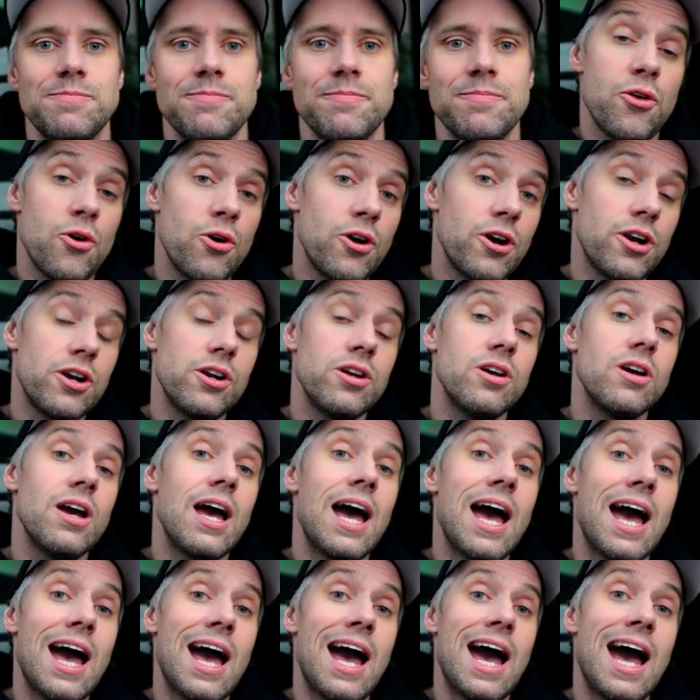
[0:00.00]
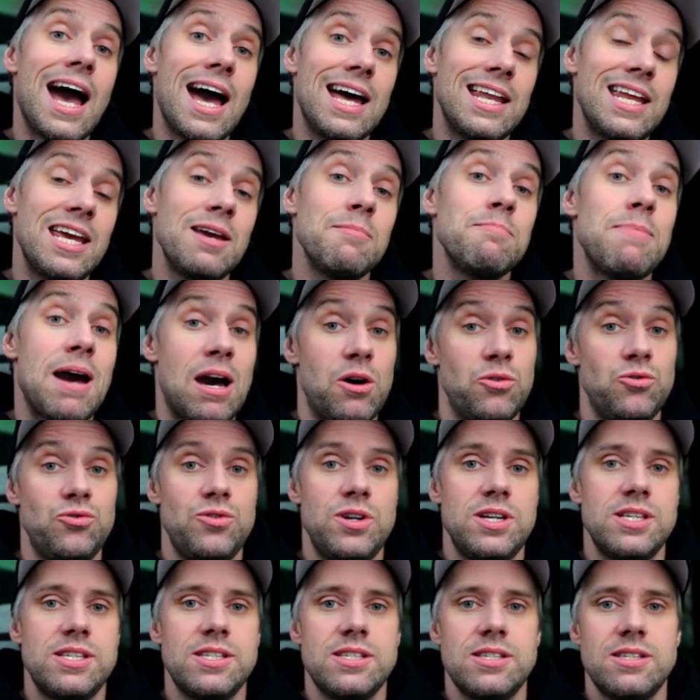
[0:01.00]
Third, adding
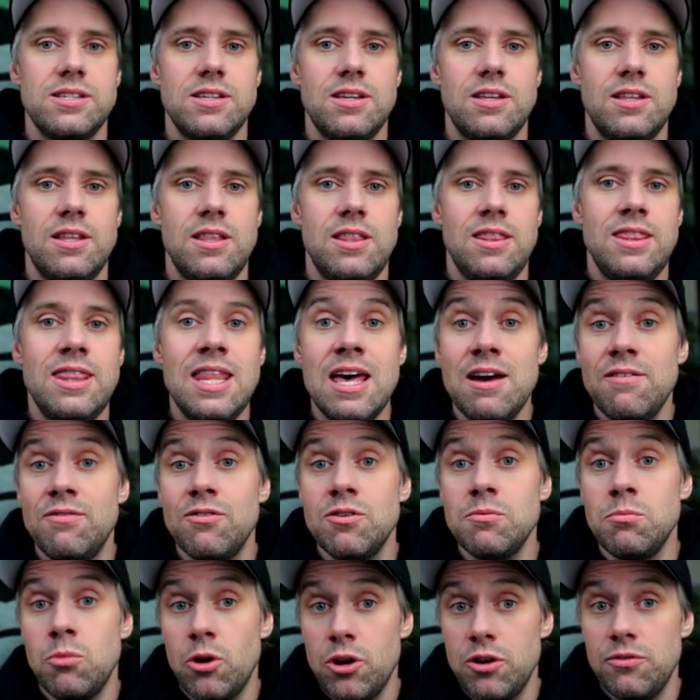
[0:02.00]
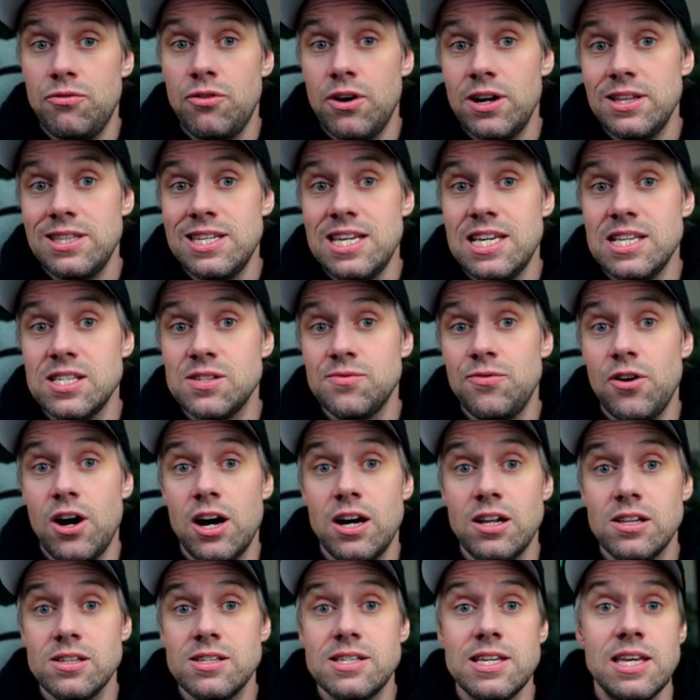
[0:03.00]
boundaries. Never modify these
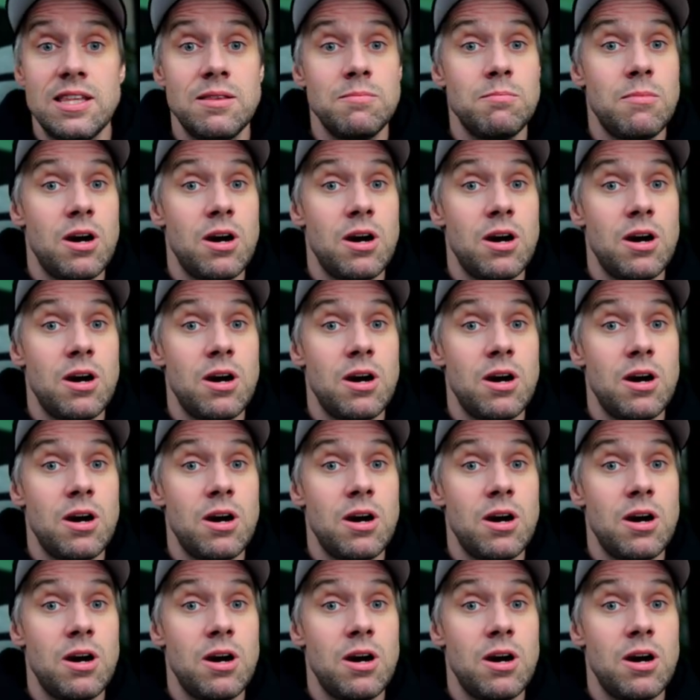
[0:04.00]
files in